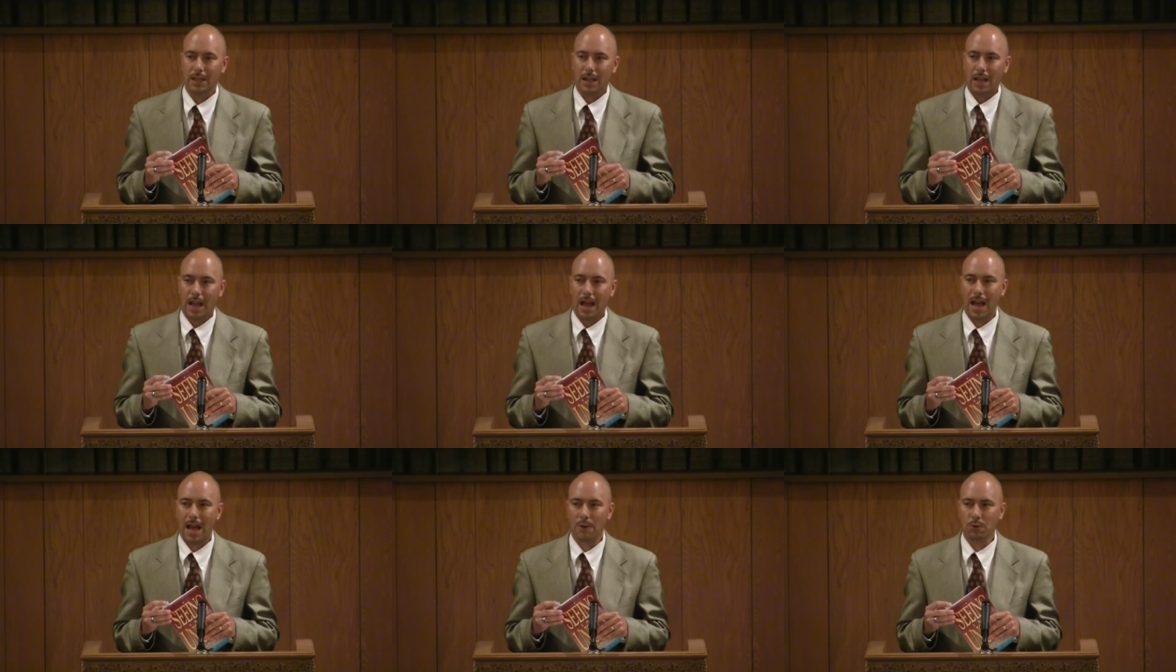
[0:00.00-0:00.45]

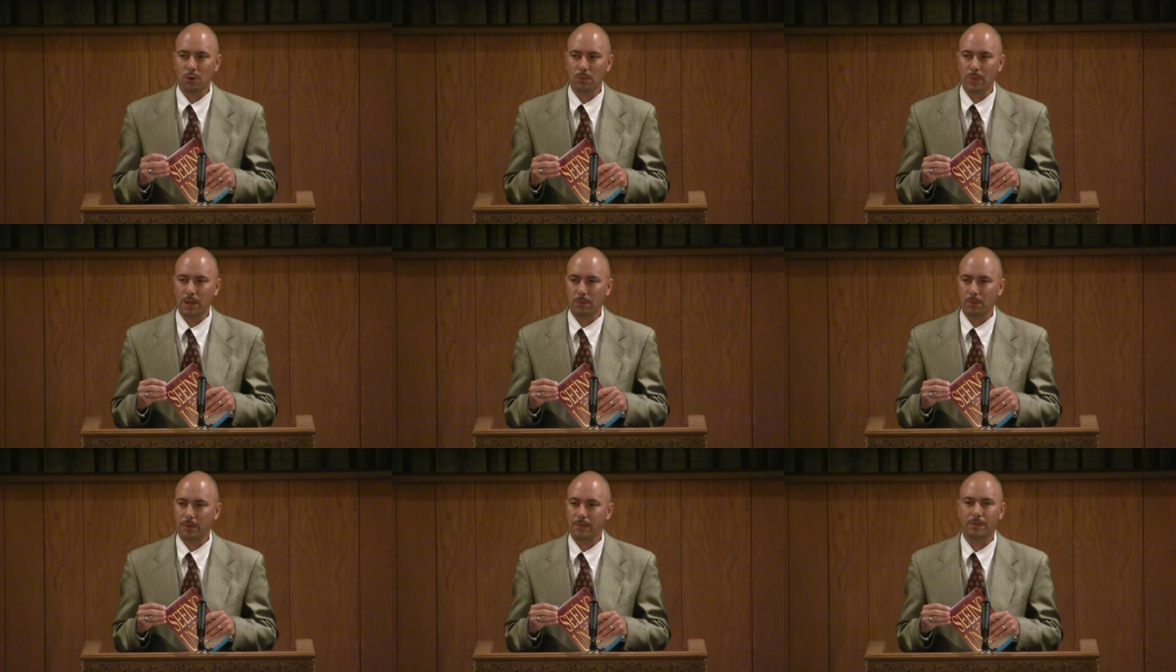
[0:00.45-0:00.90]
I
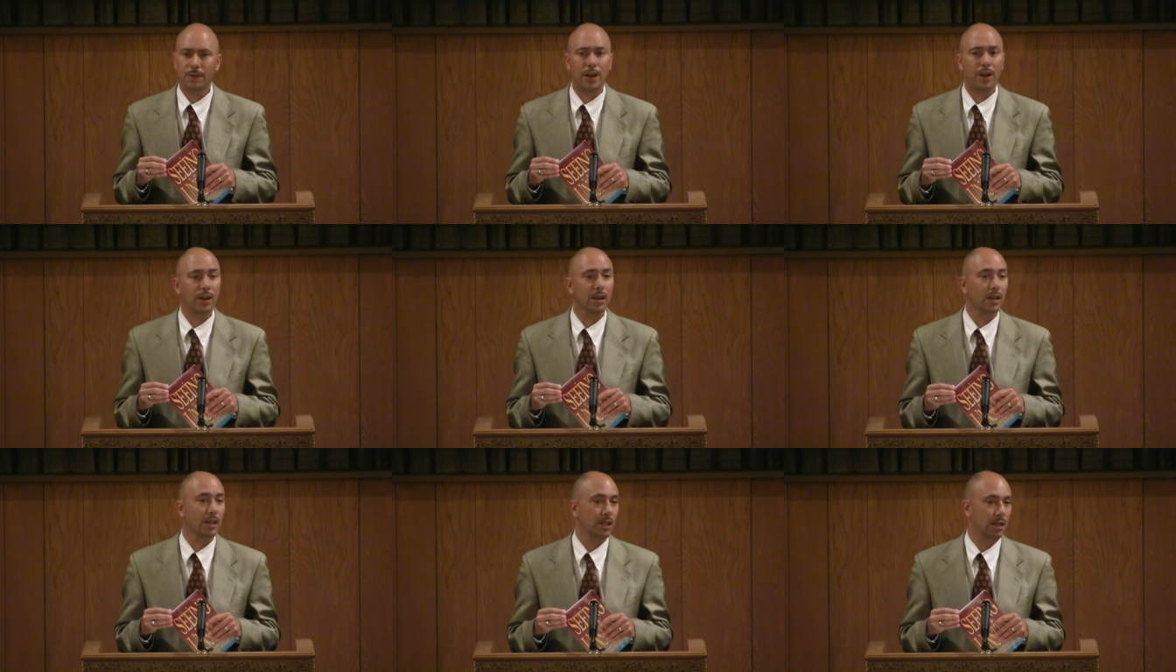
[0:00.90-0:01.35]
remembered
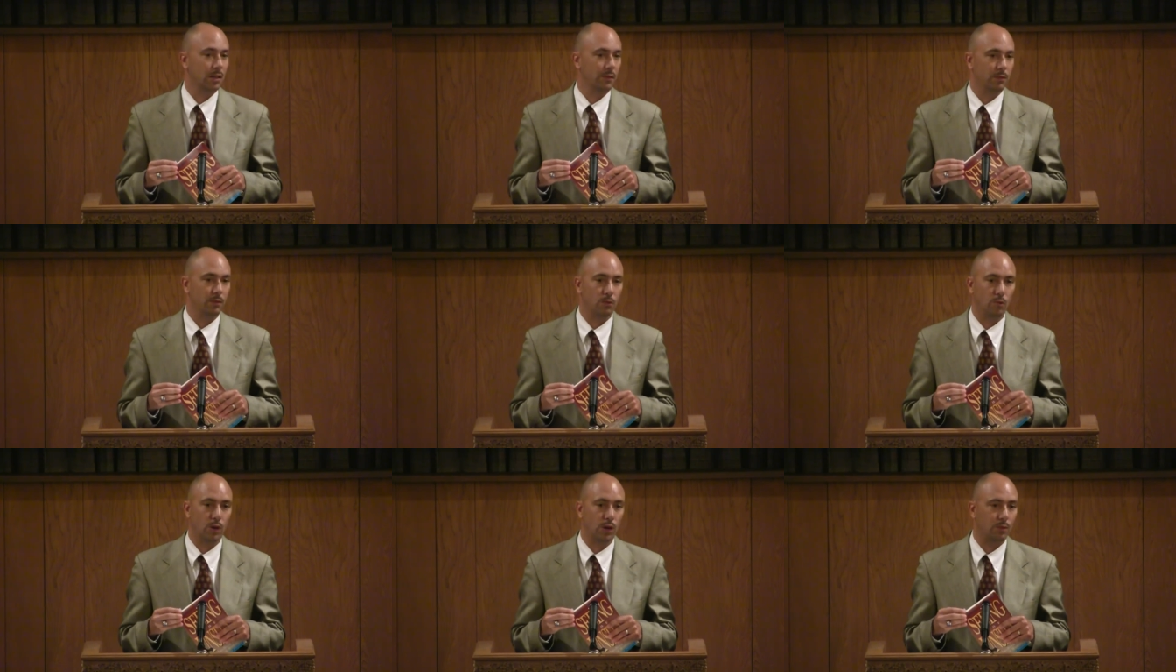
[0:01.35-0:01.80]
very little from
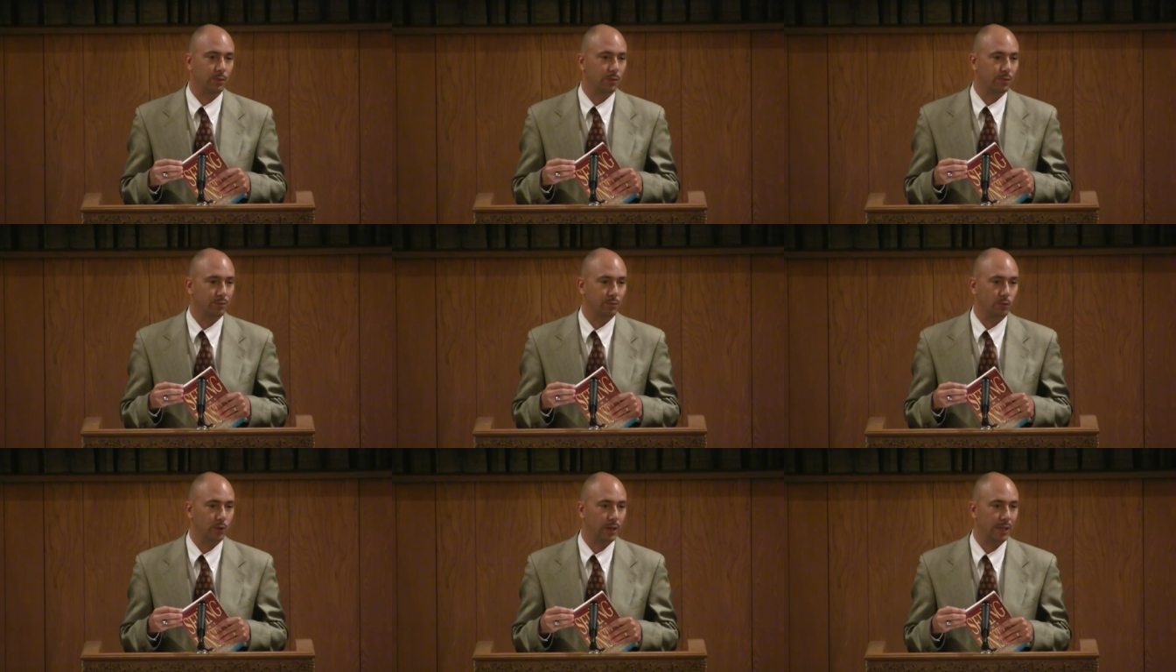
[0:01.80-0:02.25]
what,
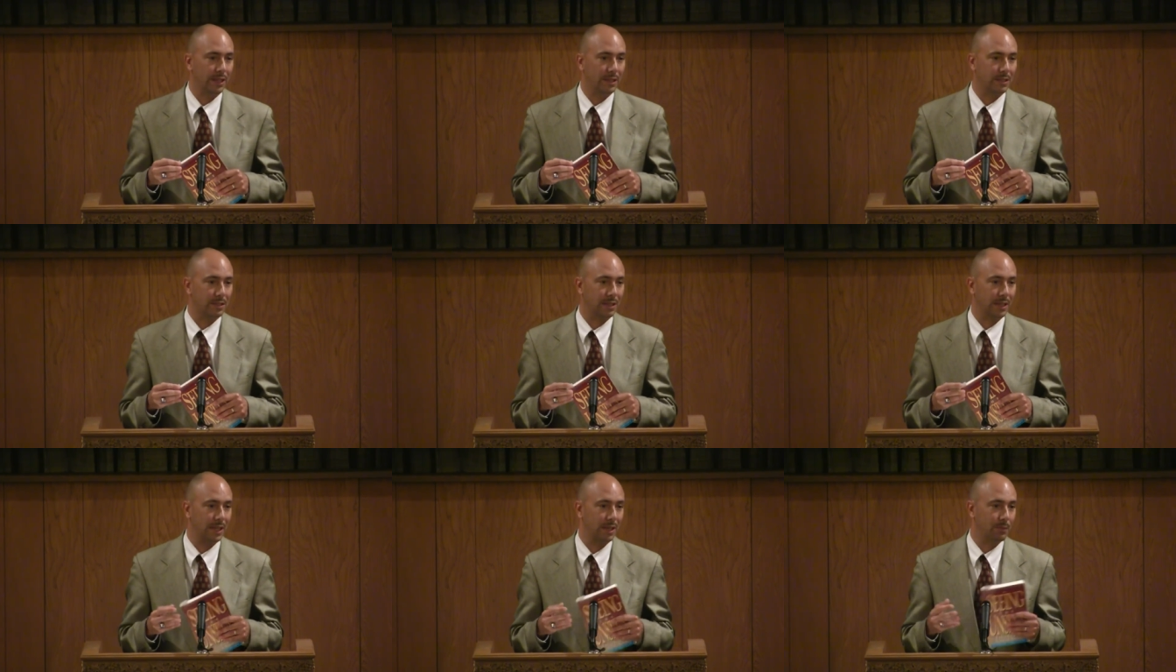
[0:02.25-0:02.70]
what he
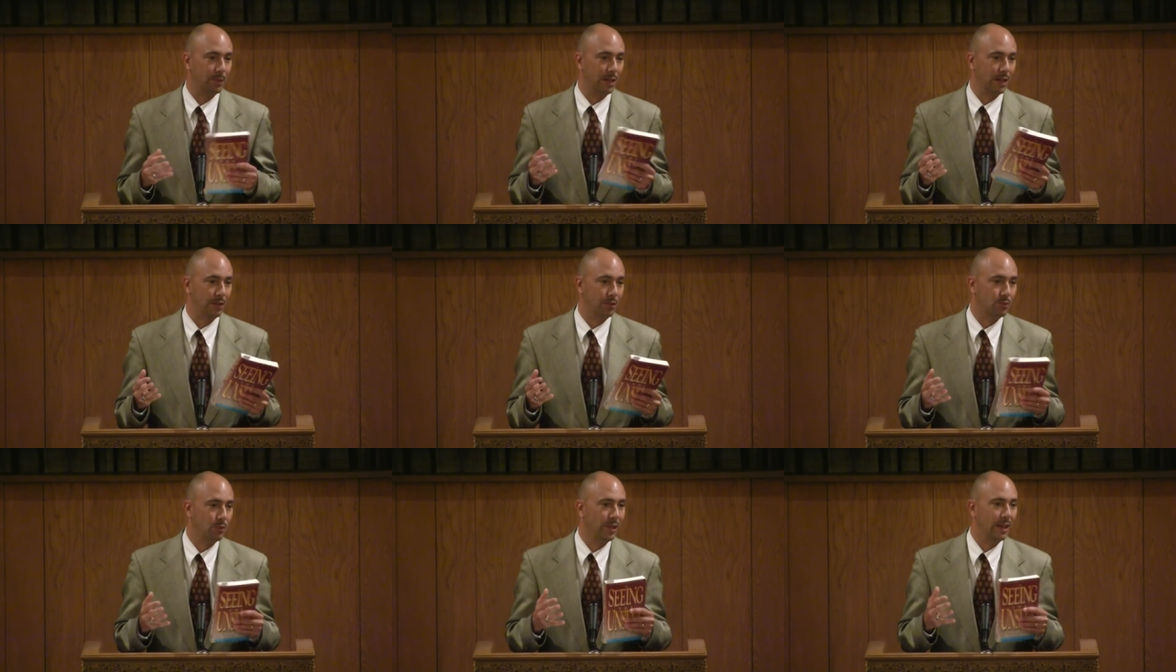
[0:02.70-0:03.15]
said
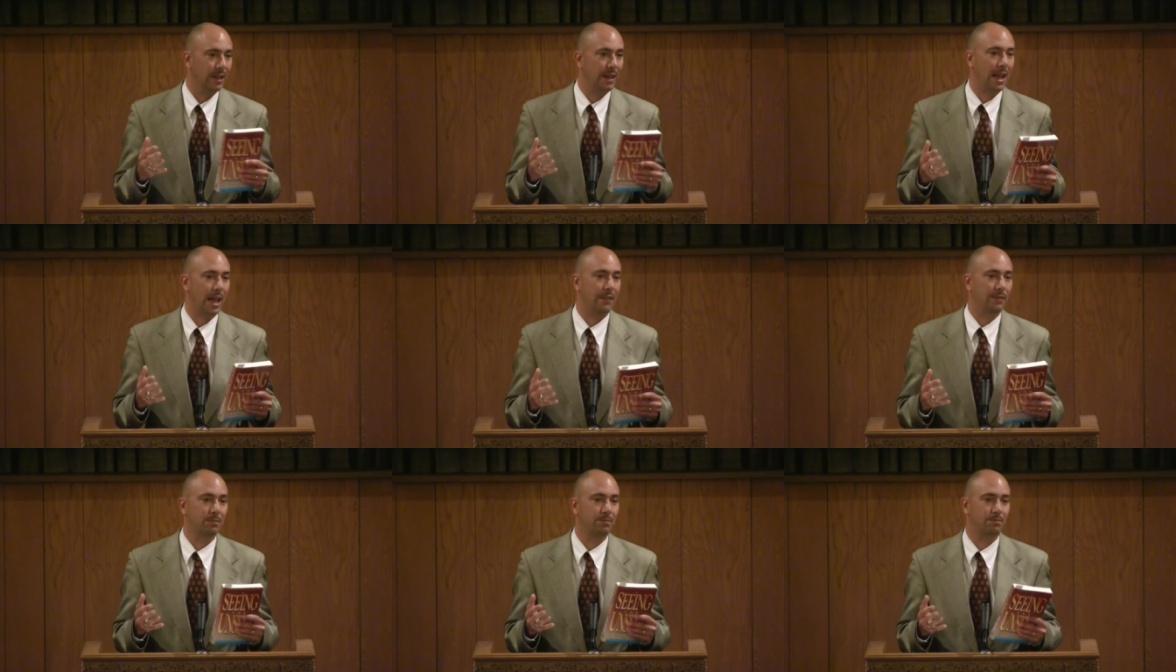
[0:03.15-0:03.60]
because we didn't have